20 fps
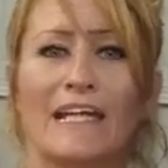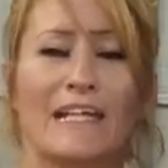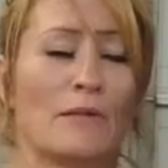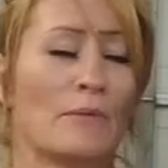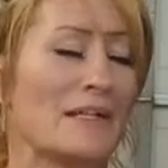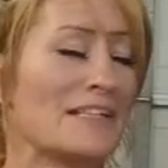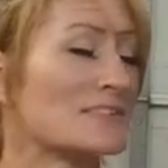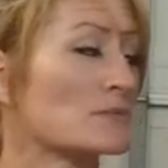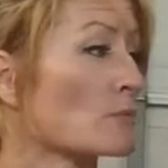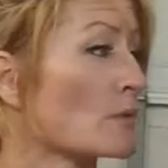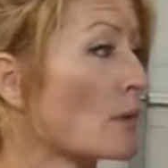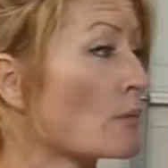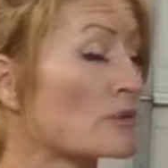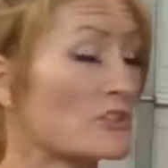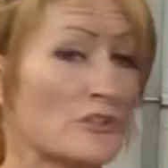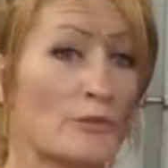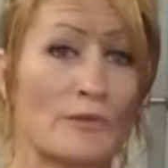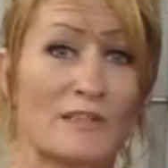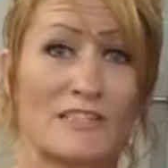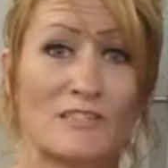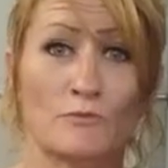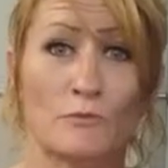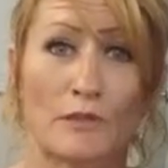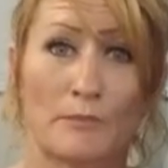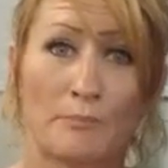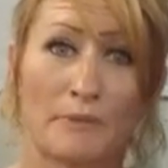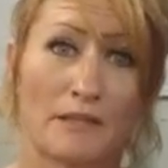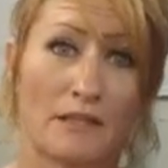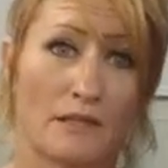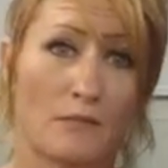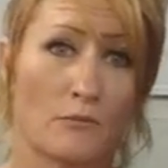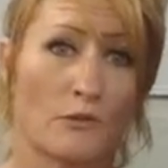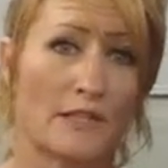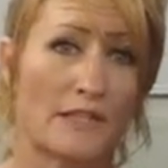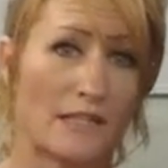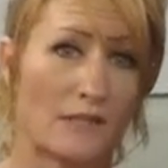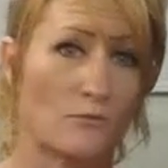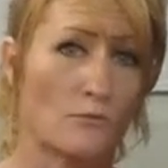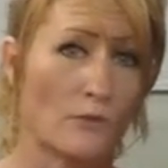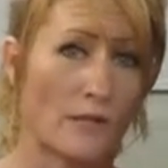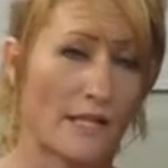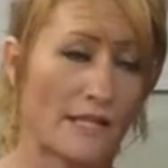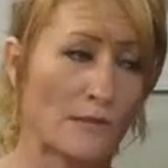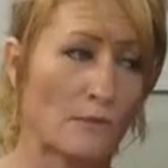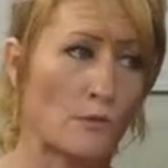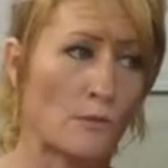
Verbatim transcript: Anyways, what we're doing is we're we're getting ready.